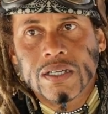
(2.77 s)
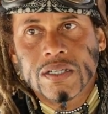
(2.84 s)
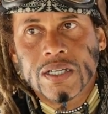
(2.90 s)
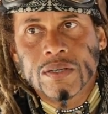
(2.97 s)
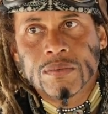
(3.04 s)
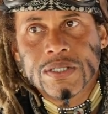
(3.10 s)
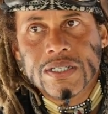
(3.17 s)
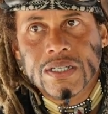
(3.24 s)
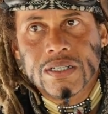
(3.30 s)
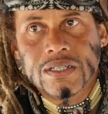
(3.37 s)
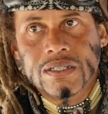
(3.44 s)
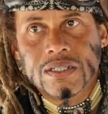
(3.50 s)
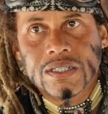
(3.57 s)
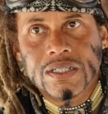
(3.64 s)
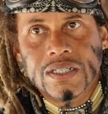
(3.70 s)
It was
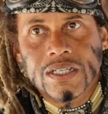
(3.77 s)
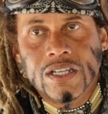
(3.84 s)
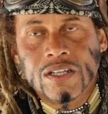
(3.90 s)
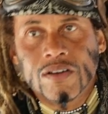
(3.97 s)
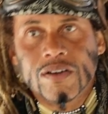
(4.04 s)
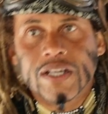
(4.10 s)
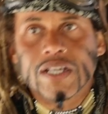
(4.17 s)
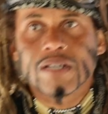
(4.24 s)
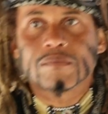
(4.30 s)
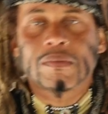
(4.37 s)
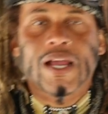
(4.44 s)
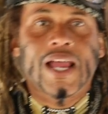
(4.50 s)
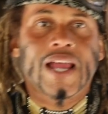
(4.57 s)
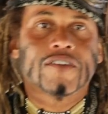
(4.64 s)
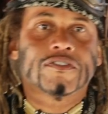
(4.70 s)
learning
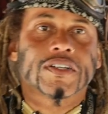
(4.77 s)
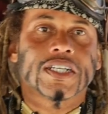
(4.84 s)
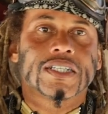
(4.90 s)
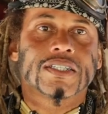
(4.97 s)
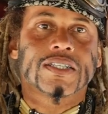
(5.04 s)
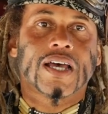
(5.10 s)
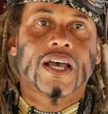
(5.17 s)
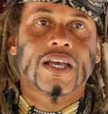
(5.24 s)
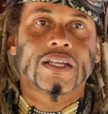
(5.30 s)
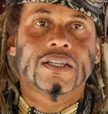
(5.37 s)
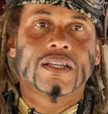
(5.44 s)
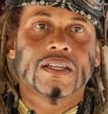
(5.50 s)
my African side.